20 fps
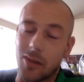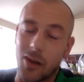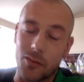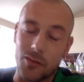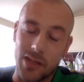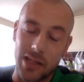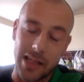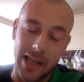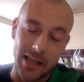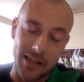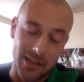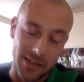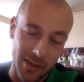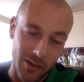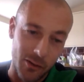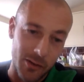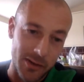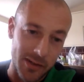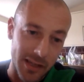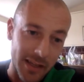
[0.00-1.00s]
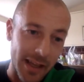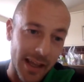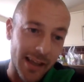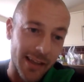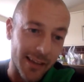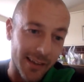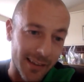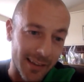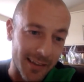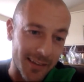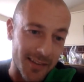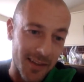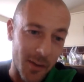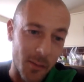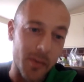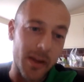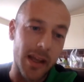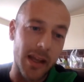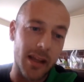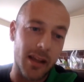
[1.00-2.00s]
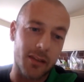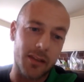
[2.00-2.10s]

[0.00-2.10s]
Obviously ACL is in there, it's up there.